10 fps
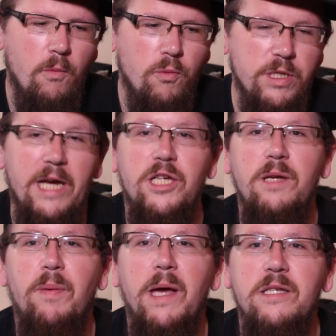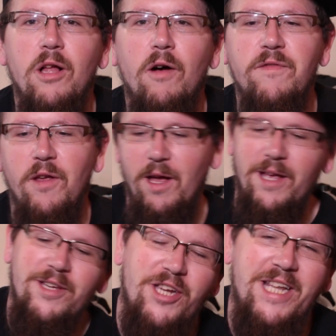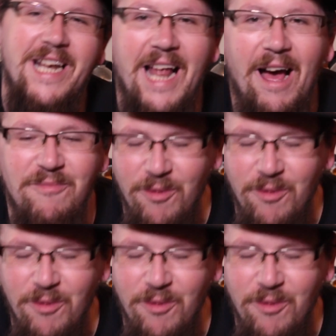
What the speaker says: was actually pissed off that she didn't have